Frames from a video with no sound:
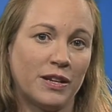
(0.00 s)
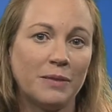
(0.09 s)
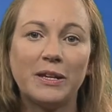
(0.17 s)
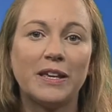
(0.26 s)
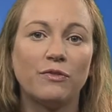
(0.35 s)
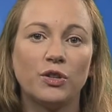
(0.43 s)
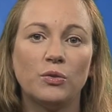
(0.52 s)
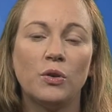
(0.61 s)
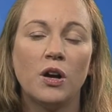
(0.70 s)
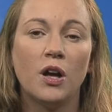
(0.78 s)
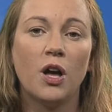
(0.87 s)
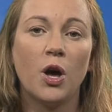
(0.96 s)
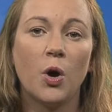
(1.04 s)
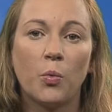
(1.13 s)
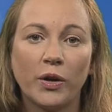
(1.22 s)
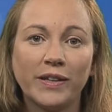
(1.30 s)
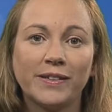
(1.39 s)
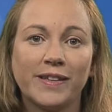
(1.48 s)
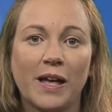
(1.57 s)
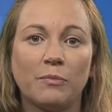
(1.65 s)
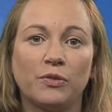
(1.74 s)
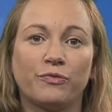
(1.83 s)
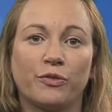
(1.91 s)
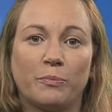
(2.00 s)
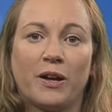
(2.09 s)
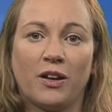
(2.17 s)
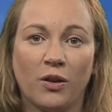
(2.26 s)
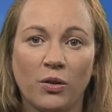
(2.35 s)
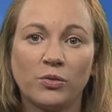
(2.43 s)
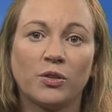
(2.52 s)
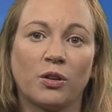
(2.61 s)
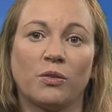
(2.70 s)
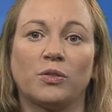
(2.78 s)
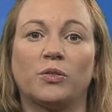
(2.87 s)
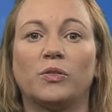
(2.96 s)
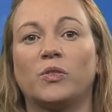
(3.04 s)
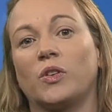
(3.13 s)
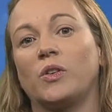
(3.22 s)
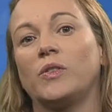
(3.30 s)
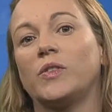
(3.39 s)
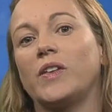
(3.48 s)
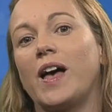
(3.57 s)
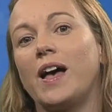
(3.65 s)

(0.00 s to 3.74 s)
Let me give you one example from my own current concerns